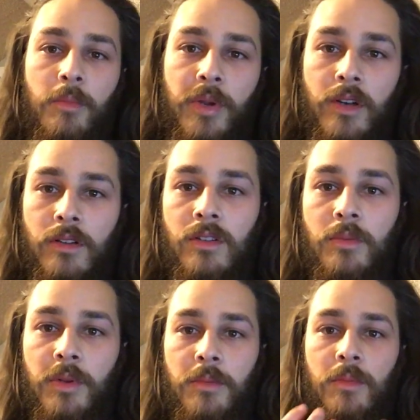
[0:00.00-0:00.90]
appear a little
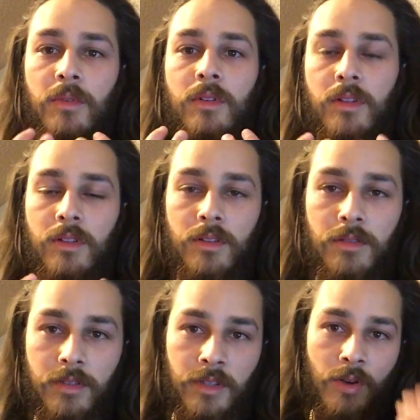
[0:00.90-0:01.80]
bit,
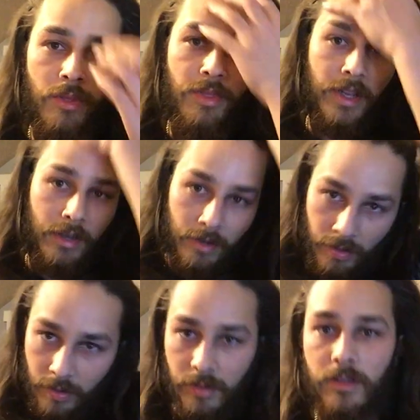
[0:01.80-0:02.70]
thicker
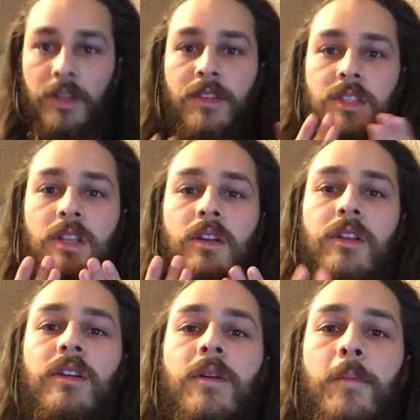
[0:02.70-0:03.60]
in this
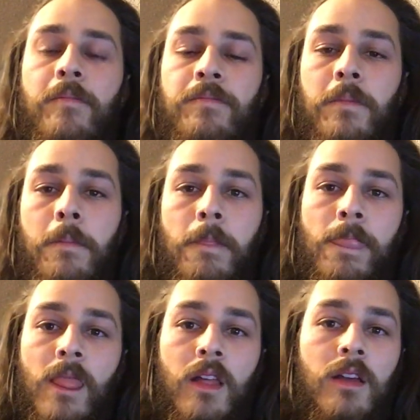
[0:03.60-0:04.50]
area.
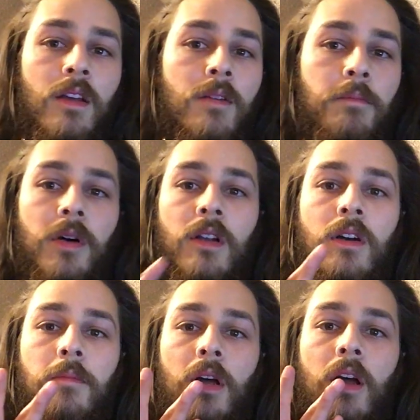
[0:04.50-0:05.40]
But
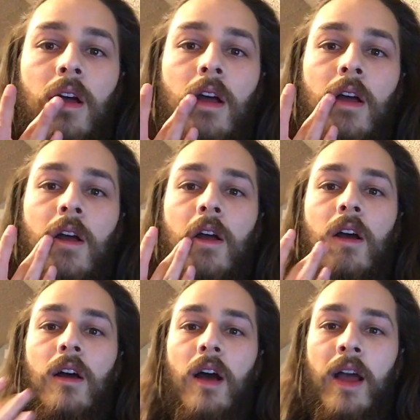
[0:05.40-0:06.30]

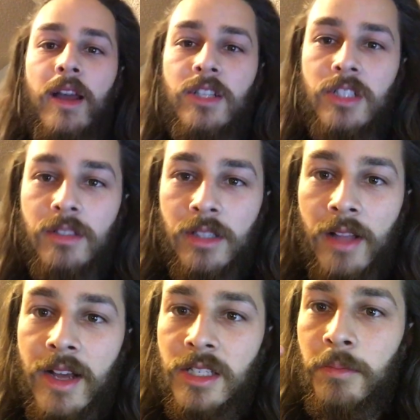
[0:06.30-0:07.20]
I actually
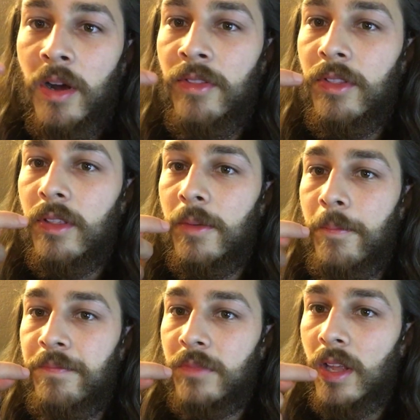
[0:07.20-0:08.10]
last month
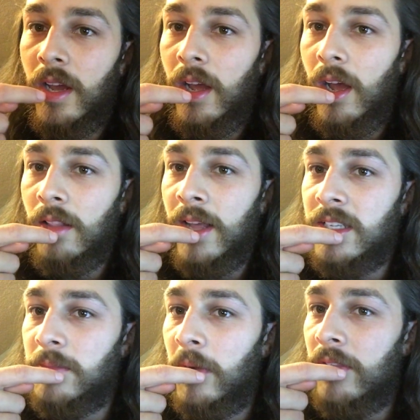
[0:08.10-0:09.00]

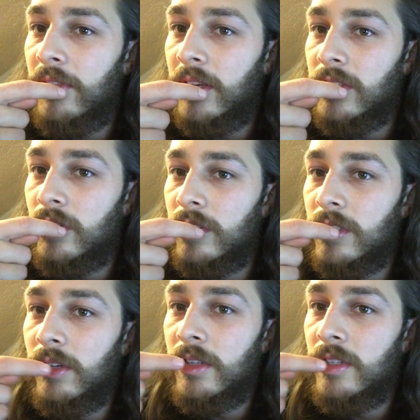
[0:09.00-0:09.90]
I
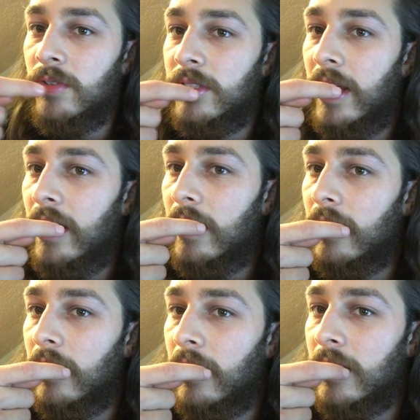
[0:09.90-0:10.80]
started doing that,
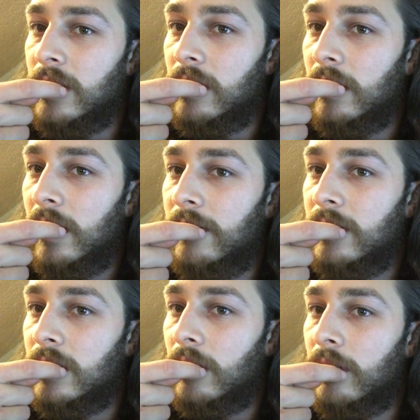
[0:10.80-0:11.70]
and I started letting
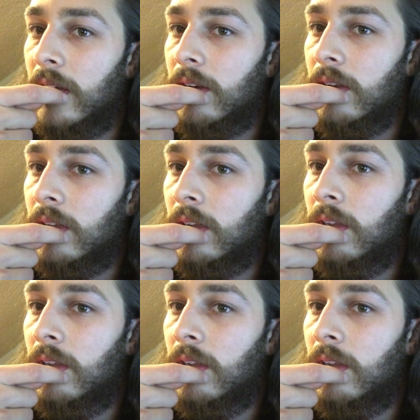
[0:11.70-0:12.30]
this grow down.